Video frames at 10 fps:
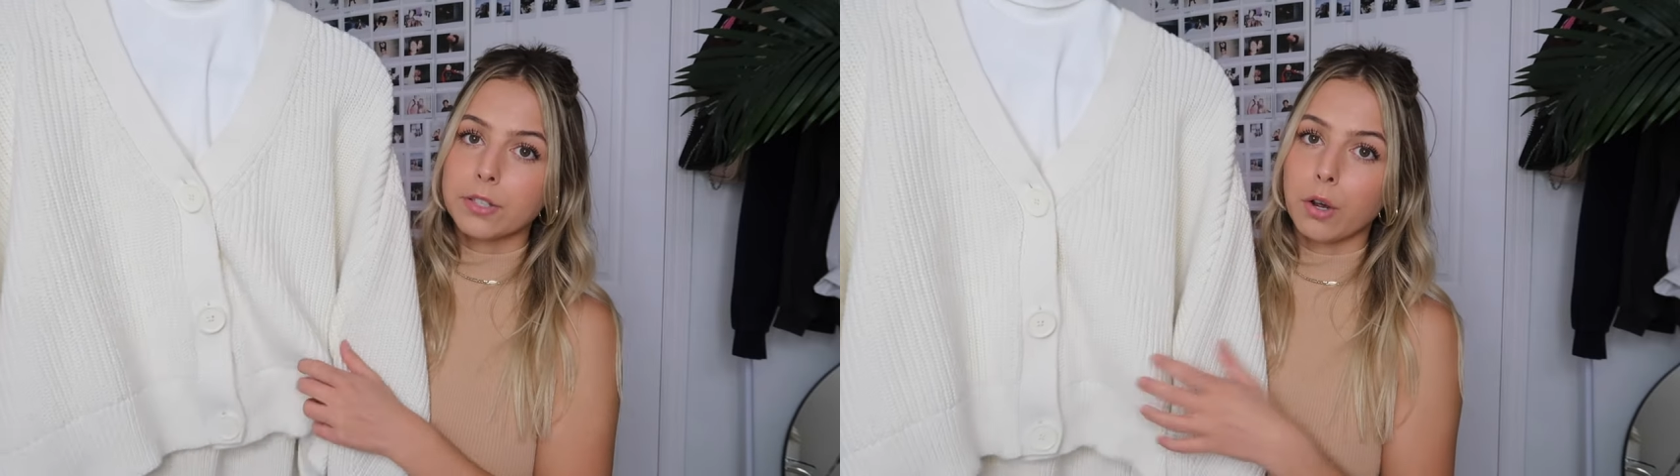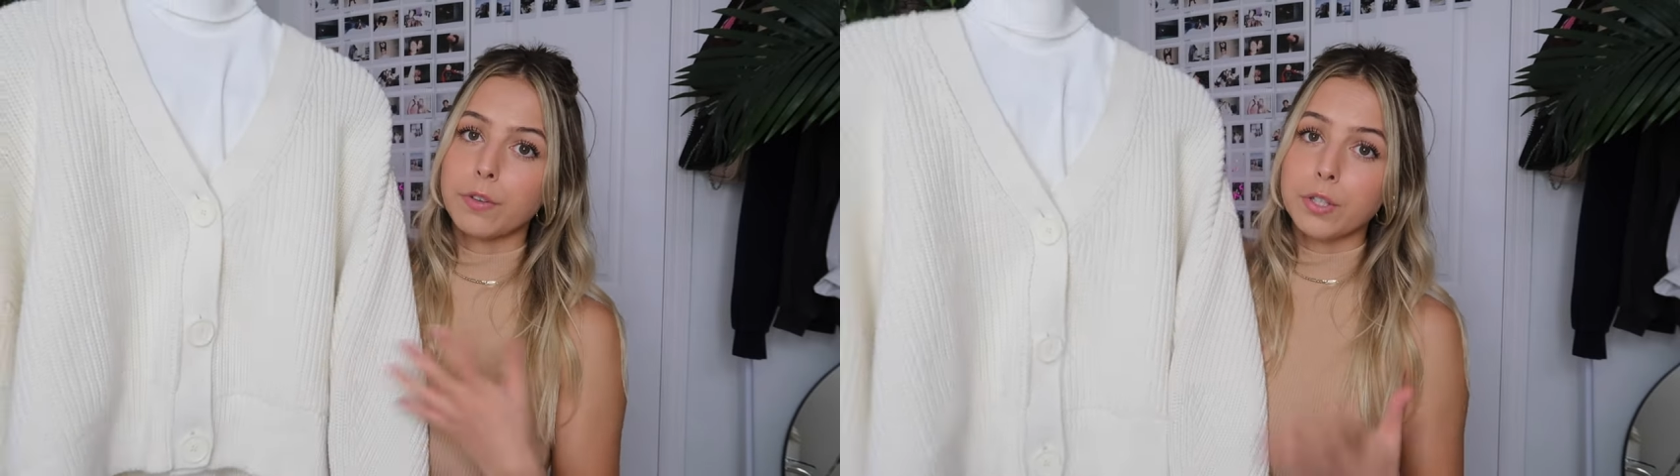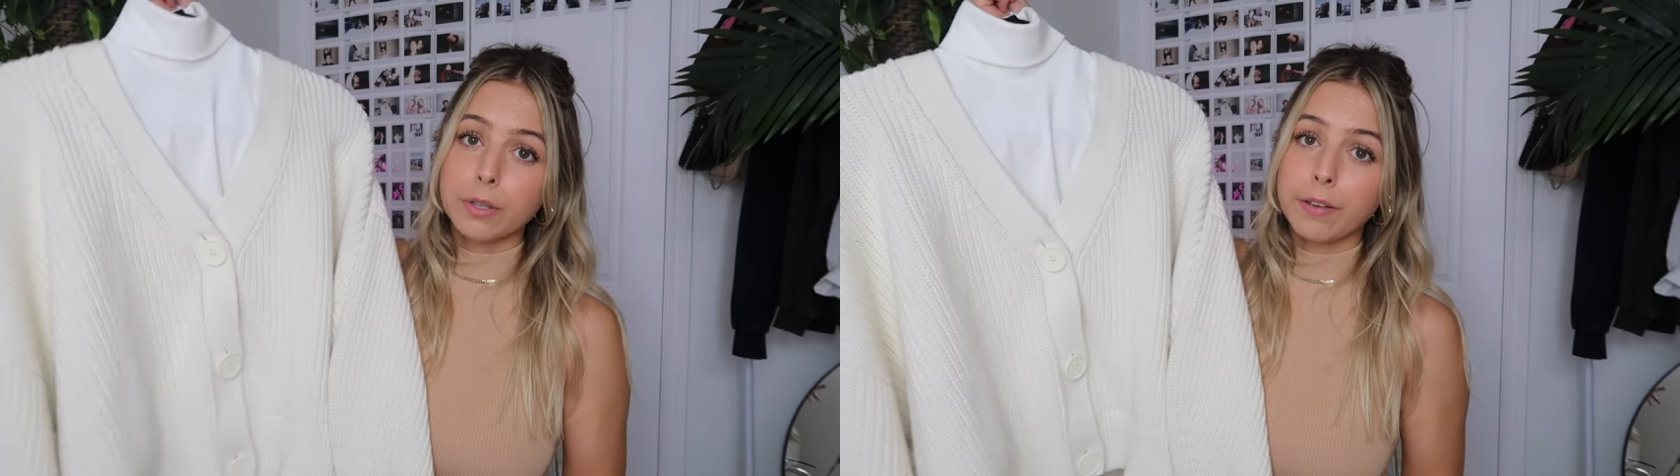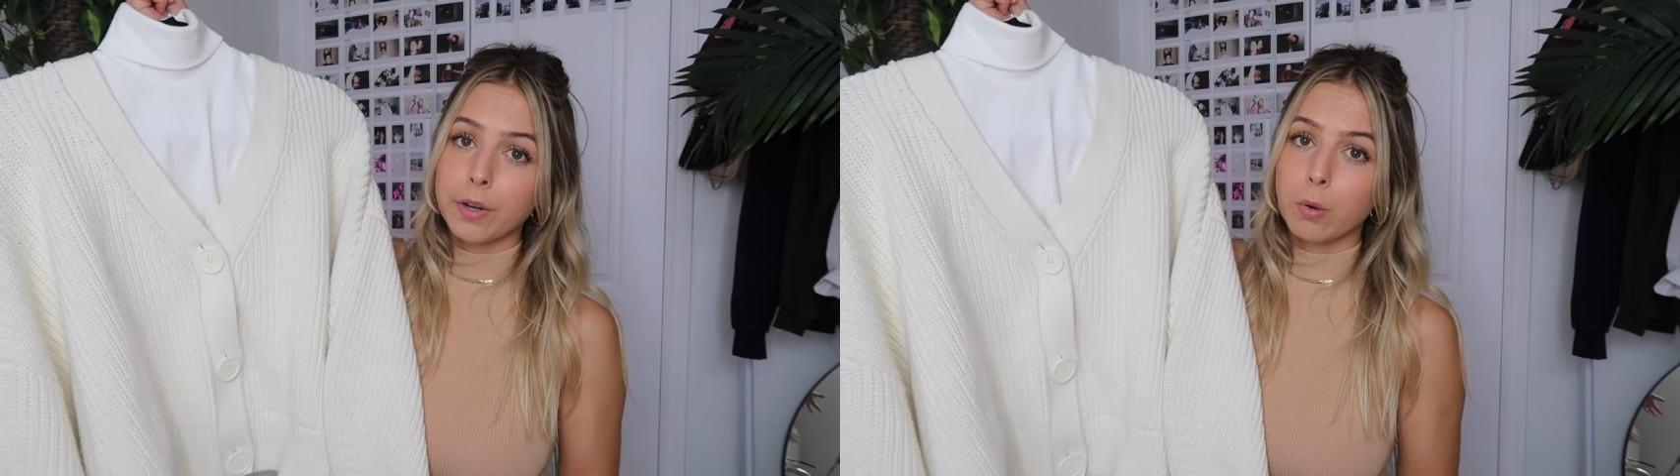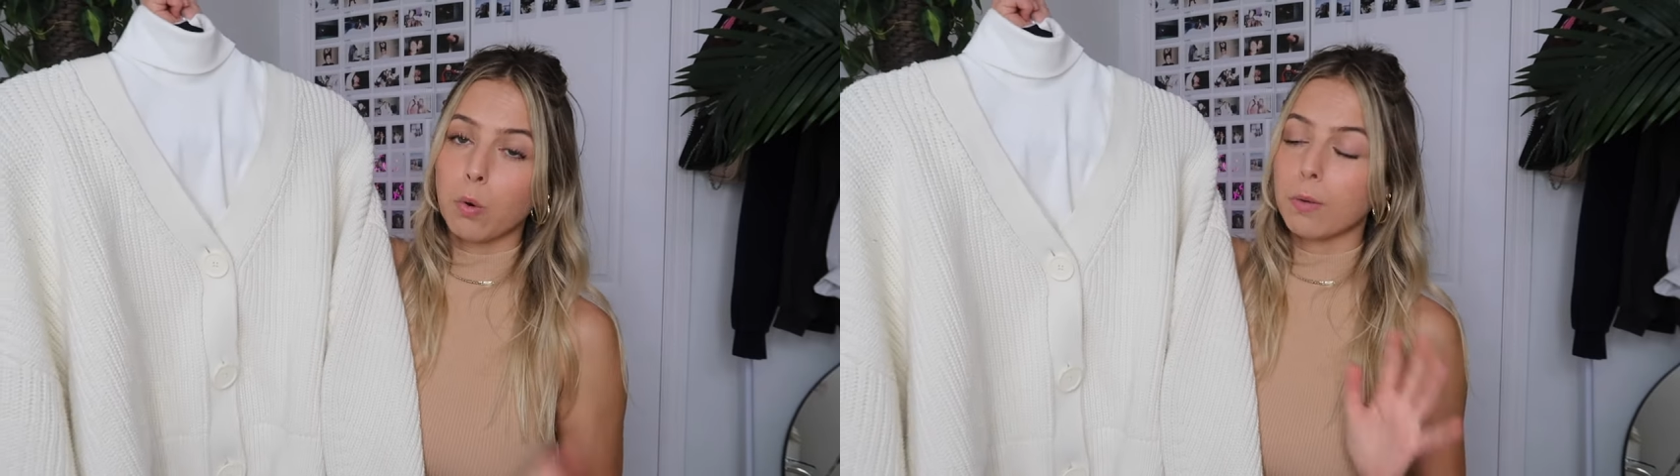So if you do live in
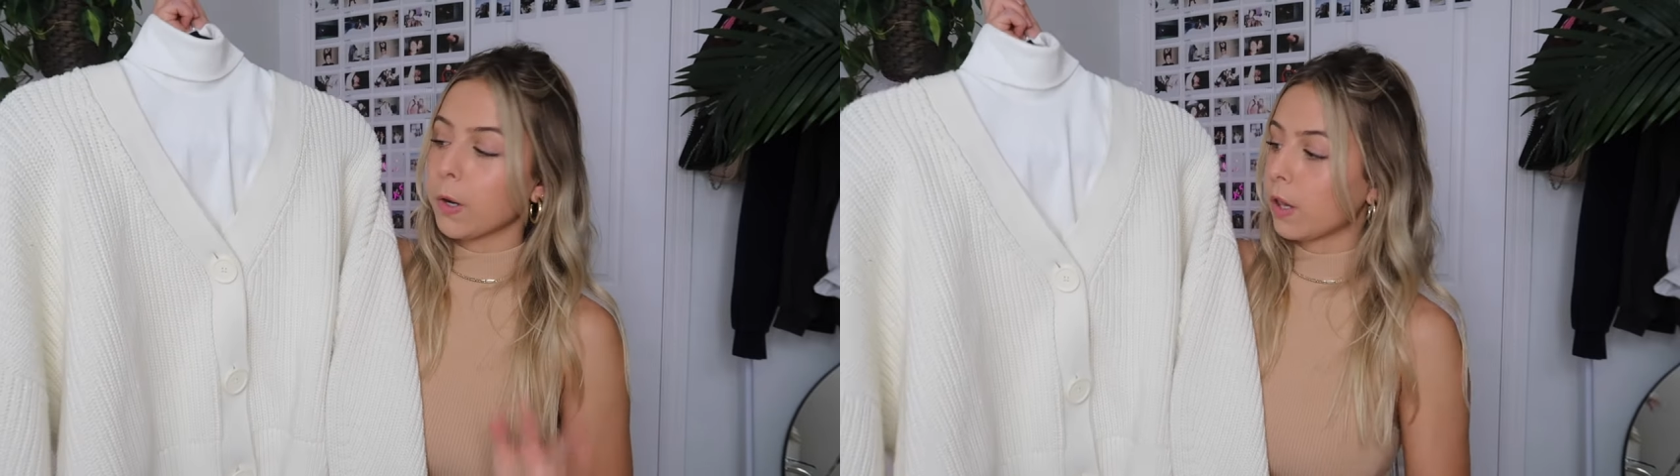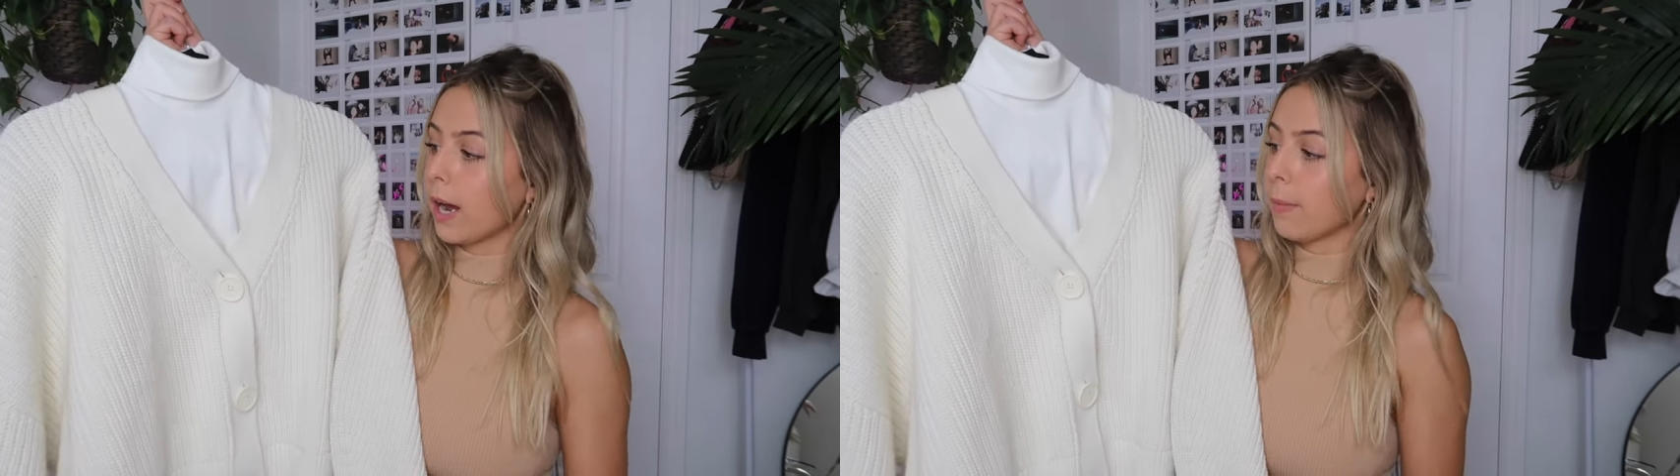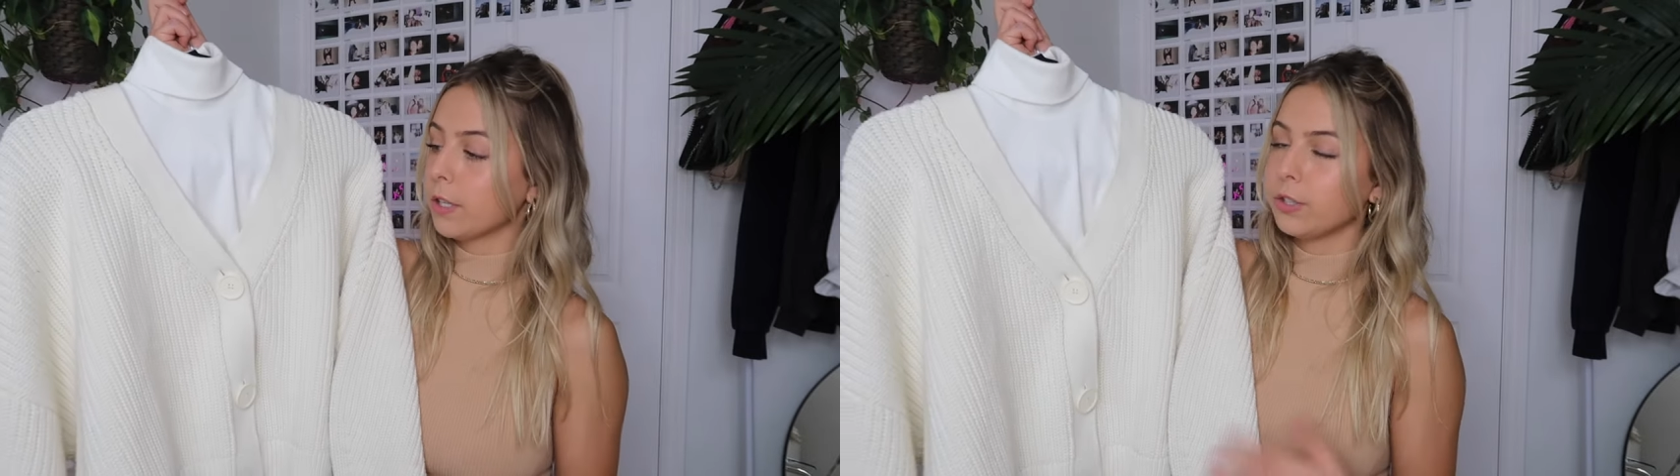a warmer climate,